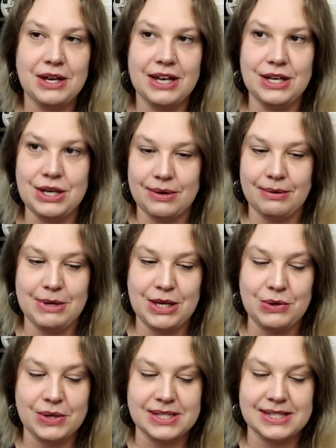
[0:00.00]
I mean,
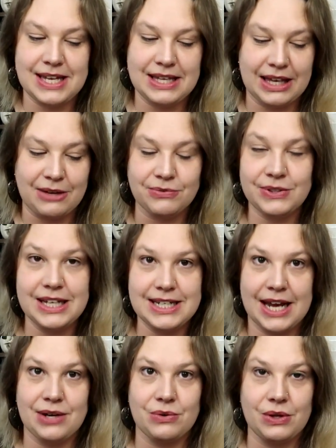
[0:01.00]
you could see like flea
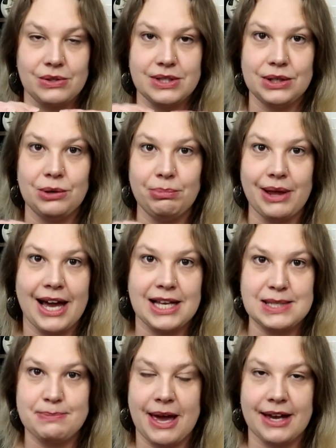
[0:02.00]
dander, they're little black
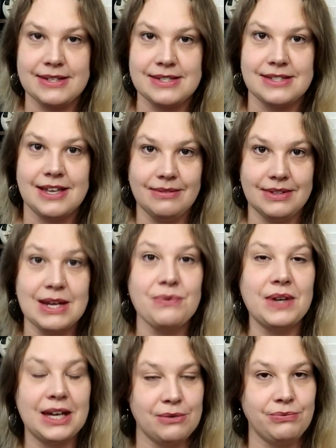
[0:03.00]
specks.
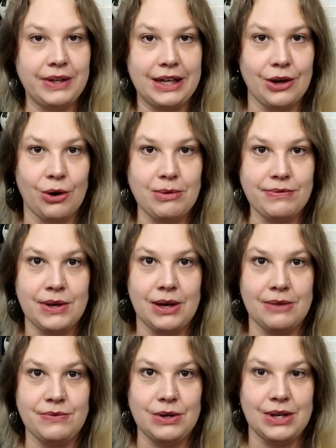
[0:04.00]
Definitely get a flea comb.
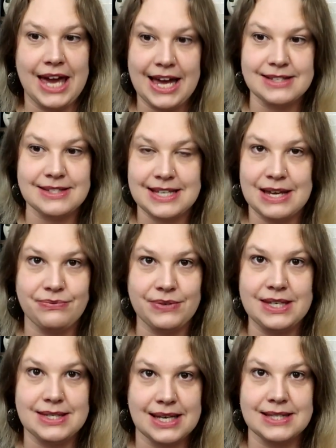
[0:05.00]
If you can't see
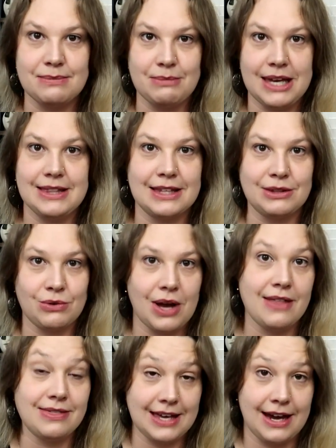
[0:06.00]
fleas, doesn't mean that they're
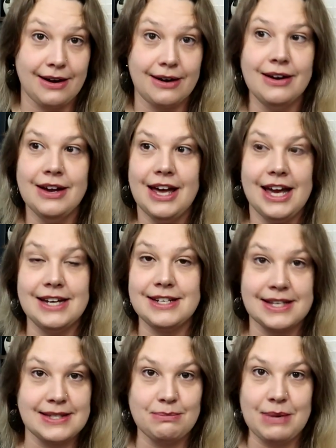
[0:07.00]
not there, and it
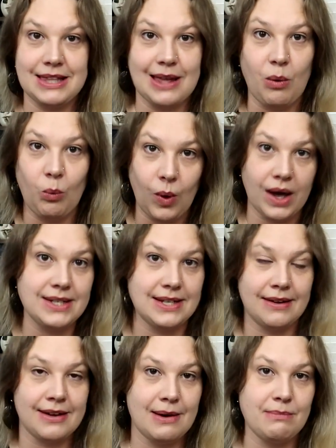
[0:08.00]
doesn't mean that one
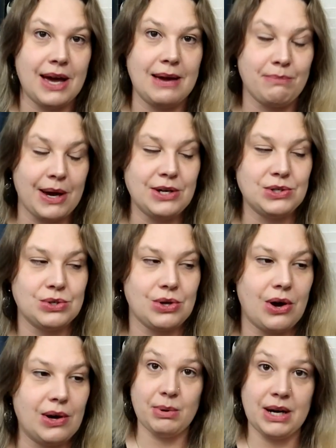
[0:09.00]
didn't come by and bite your
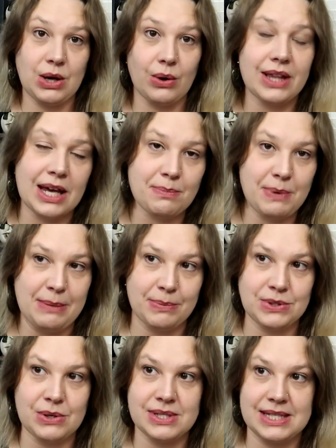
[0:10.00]
dog. But I know a lot of
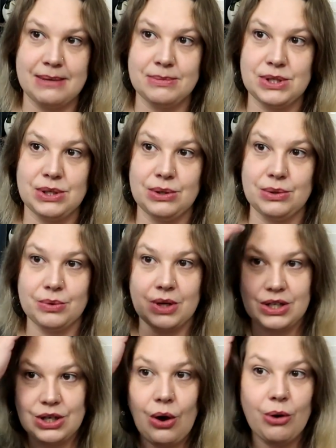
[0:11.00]
people don't seem to
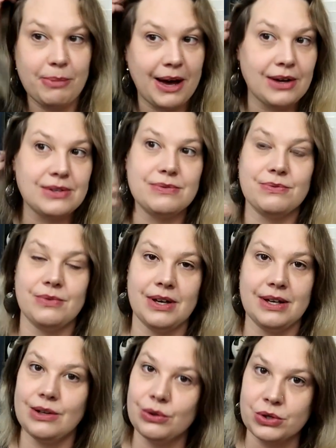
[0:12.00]
know about
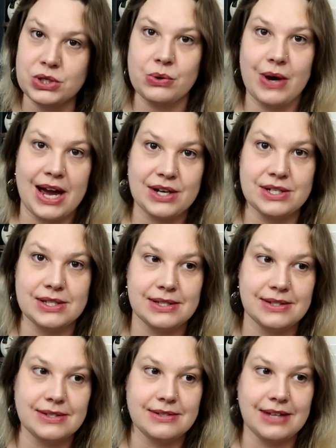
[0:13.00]
allergic
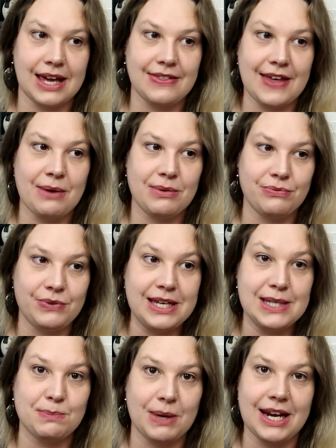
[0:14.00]
reactions like that with
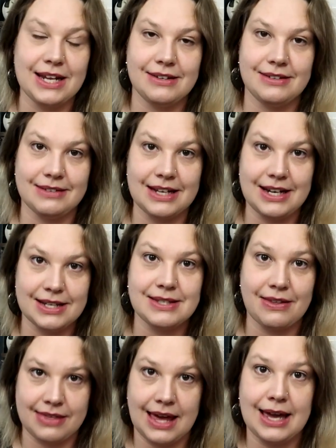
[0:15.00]
fleas, but it is
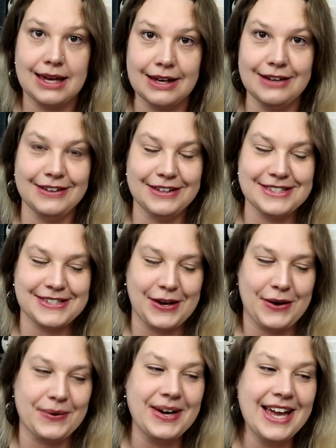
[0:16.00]
a thing.
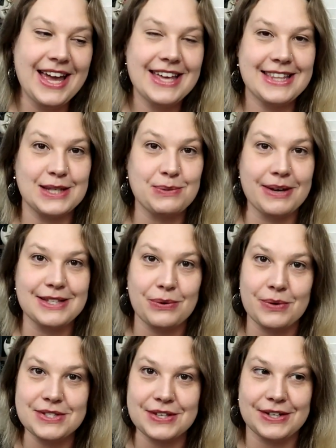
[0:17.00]
So that's why it's
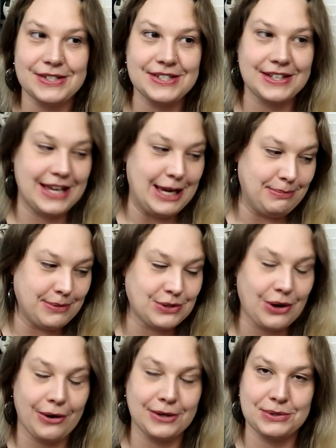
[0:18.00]
always good to keep your
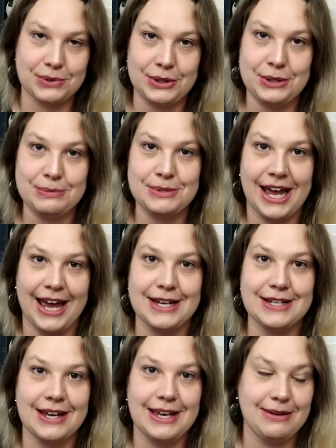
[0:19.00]
dogs groomed
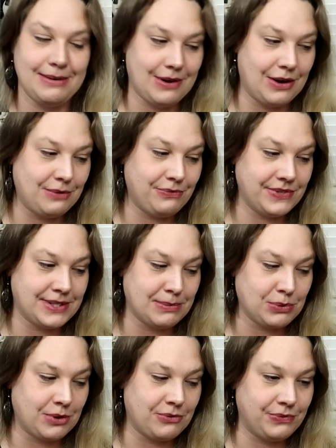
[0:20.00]
and on some
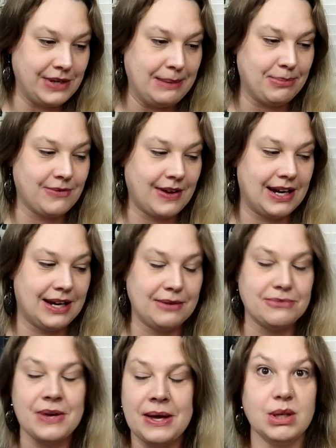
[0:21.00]
sort of flea
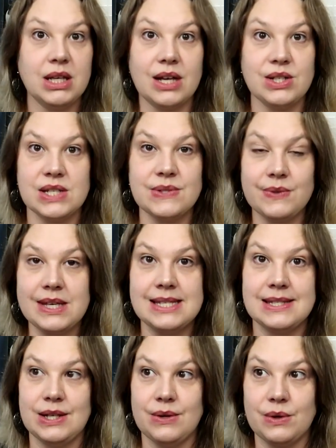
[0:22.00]
preventative. But not just
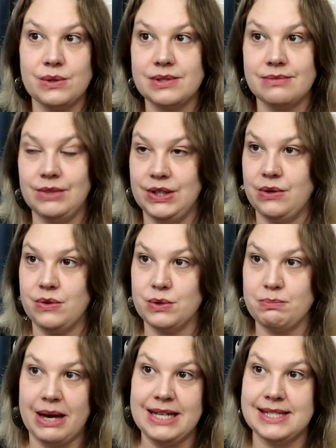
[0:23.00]
fleas,
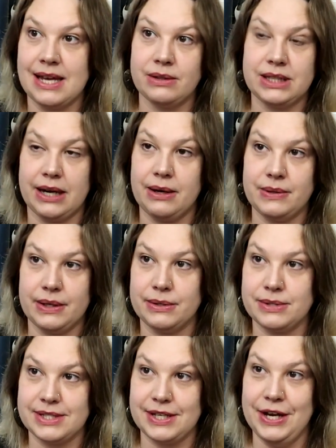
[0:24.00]
there's mites out there,
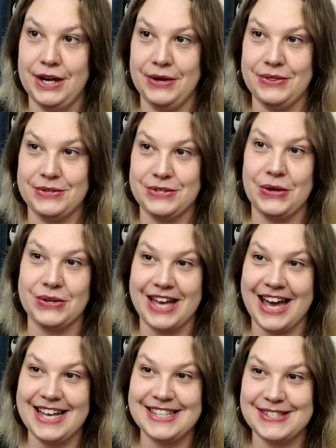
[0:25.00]
there's there's all
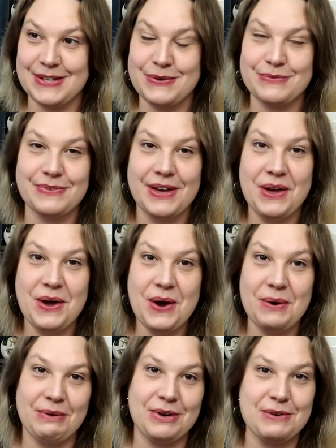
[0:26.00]
kinds of
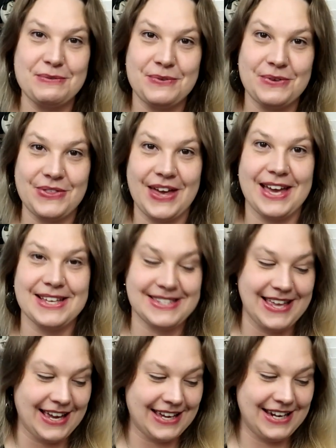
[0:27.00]
wonderful
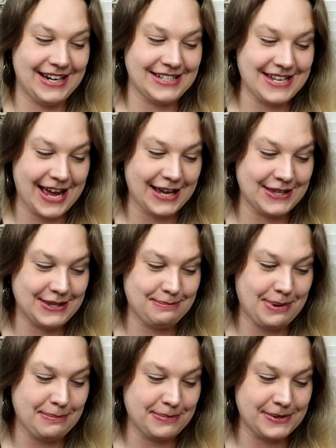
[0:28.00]
things that can attack the
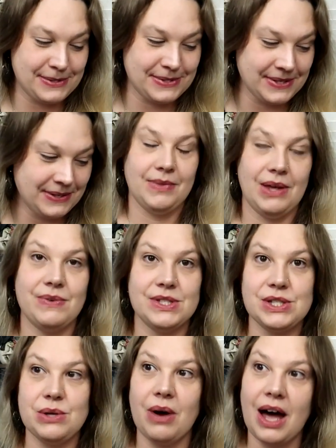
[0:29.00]
puppers. If
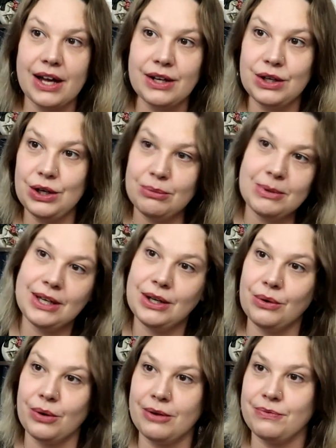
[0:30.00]
it's too hot and humid,
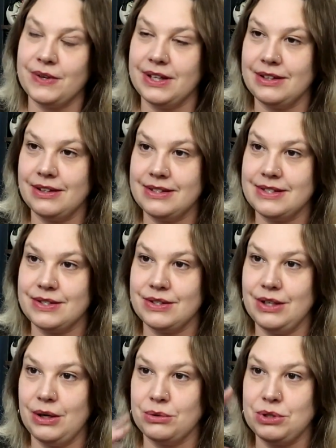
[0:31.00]
or if it's
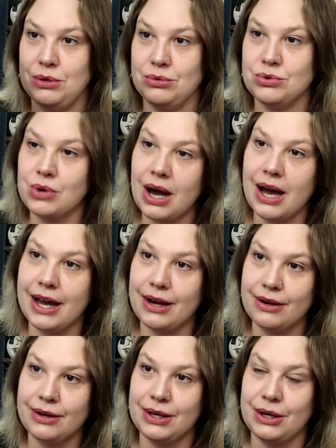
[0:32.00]
too dry,
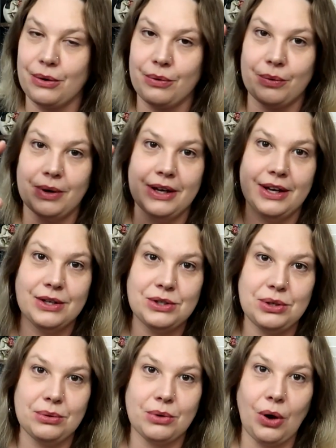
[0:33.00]
or
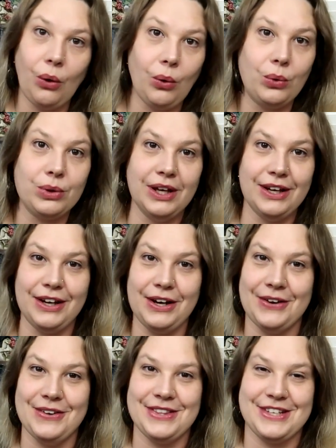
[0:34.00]
too cold,
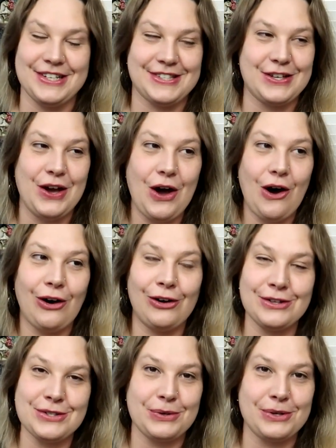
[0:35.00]
just
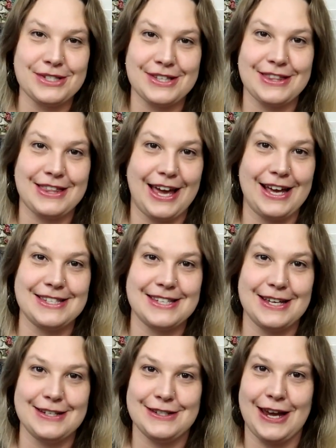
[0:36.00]
all sorts of things
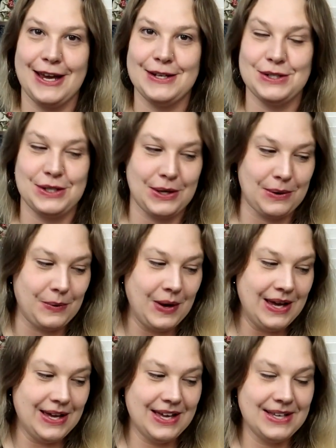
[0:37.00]
can change
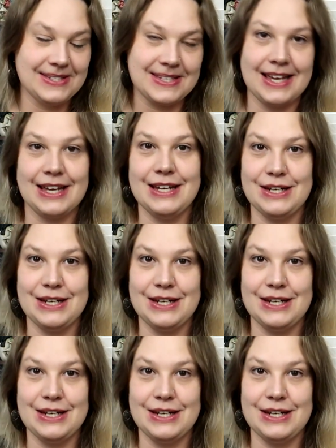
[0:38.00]
skin